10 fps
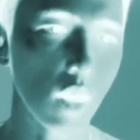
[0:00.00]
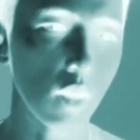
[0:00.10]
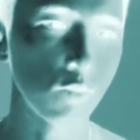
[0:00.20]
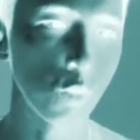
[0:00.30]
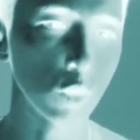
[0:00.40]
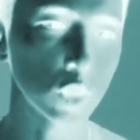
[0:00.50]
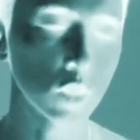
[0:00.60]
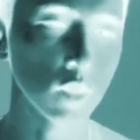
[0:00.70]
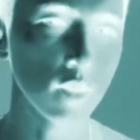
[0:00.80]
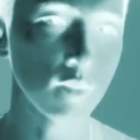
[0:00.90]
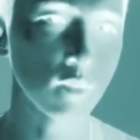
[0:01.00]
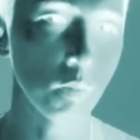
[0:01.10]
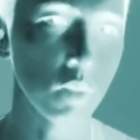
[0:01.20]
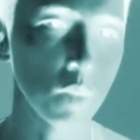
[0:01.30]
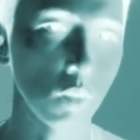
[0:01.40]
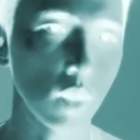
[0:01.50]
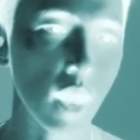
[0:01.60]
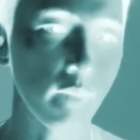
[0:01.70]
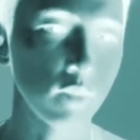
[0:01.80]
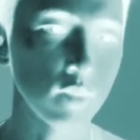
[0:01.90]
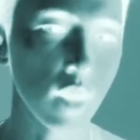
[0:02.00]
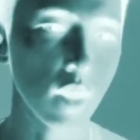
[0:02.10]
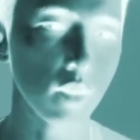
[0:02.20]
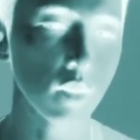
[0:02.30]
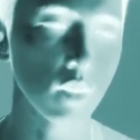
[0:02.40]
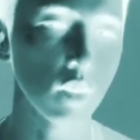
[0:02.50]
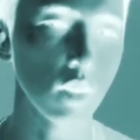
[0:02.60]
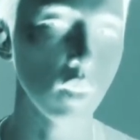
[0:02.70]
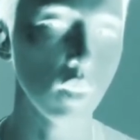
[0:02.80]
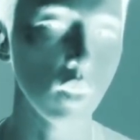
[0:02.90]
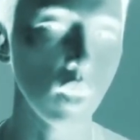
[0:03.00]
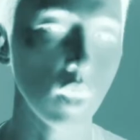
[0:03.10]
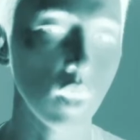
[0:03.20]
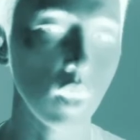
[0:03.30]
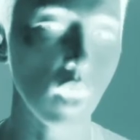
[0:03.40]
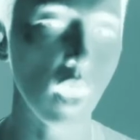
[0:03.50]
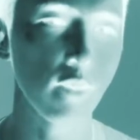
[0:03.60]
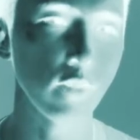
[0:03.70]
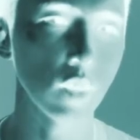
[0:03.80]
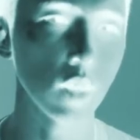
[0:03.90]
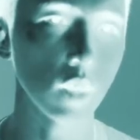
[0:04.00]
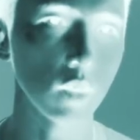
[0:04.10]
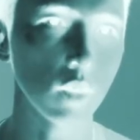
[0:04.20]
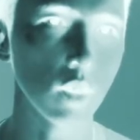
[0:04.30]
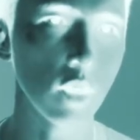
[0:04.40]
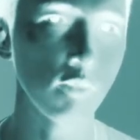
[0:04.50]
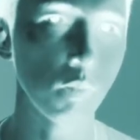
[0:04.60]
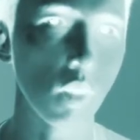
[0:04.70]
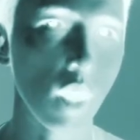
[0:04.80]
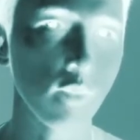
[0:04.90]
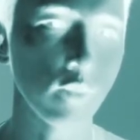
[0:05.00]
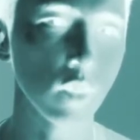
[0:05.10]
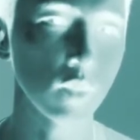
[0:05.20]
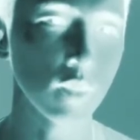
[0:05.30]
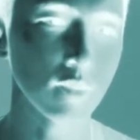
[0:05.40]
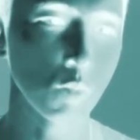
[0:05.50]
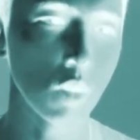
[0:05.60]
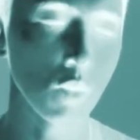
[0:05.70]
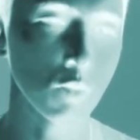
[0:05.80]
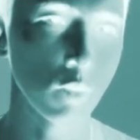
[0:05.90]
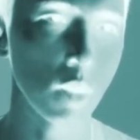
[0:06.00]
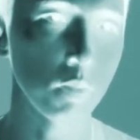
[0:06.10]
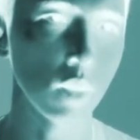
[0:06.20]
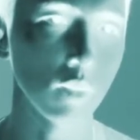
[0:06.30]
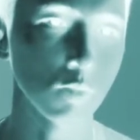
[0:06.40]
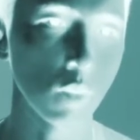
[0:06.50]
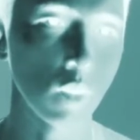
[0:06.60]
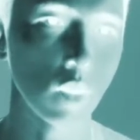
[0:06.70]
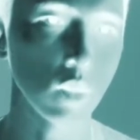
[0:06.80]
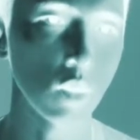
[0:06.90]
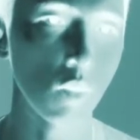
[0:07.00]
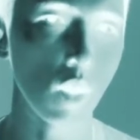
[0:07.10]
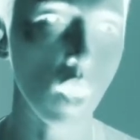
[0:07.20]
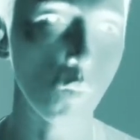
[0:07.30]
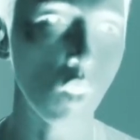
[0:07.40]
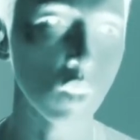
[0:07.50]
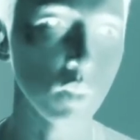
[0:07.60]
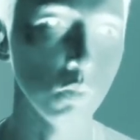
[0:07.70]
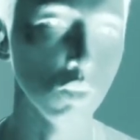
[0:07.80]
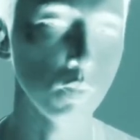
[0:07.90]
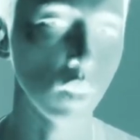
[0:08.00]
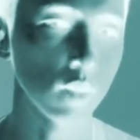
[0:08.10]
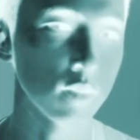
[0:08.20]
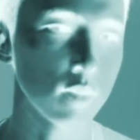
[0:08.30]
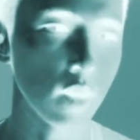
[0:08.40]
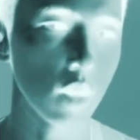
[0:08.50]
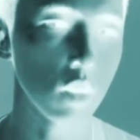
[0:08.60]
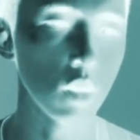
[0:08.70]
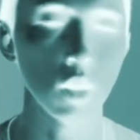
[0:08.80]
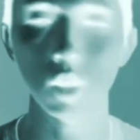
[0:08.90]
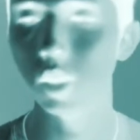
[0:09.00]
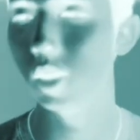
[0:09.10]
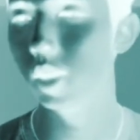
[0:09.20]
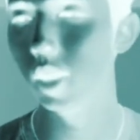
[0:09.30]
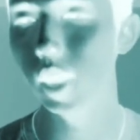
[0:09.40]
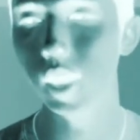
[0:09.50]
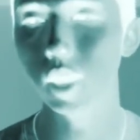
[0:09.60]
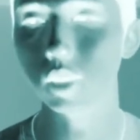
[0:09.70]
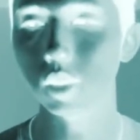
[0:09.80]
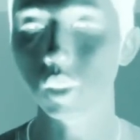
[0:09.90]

unfortunately some people have to take. I feel like this is one of those red pills where, you know, I want to be blue pilled instead. And